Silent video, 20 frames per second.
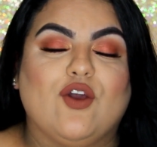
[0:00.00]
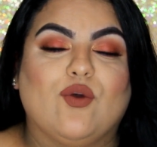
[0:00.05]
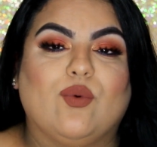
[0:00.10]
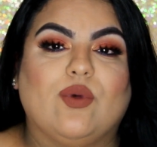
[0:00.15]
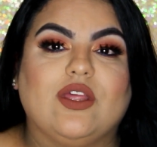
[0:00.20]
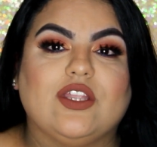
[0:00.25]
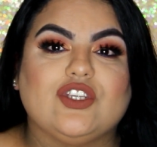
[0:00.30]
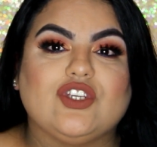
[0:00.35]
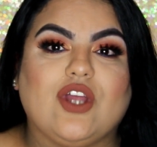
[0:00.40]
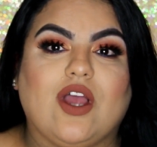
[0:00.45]

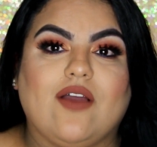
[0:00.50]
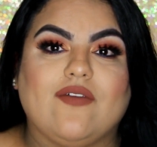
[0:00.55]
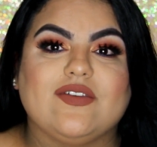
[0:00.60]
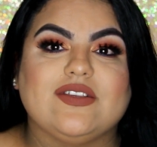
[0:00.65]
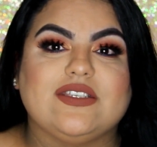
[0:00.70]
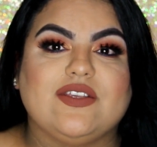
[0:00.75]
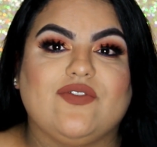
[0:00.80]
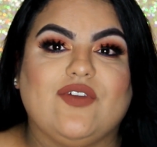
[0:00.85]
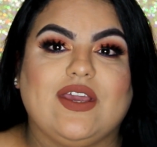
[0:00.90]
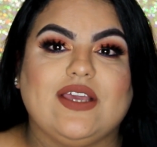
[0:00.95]
which
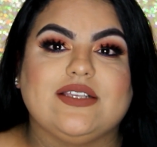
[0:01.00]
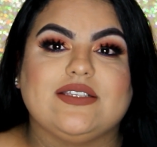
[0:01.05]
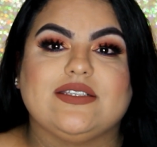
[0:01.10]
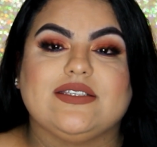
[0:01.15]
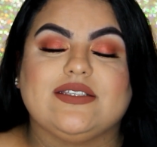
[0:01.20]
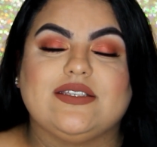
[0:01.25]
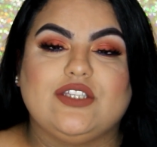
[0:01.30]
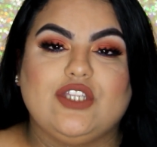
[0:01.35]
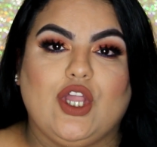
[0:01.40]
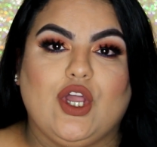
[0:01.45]
obviously if you
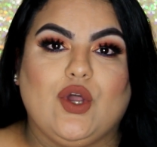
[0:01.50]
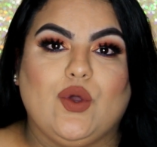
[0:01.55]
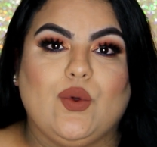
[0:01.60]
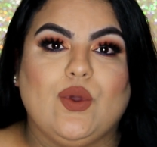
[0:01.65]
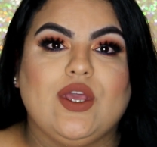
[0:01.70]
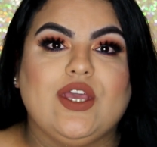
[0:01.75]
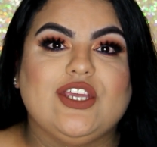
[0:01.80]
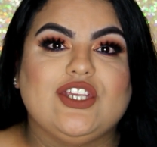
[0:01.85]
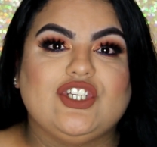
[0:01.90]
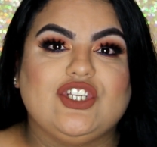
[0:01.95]
guys know,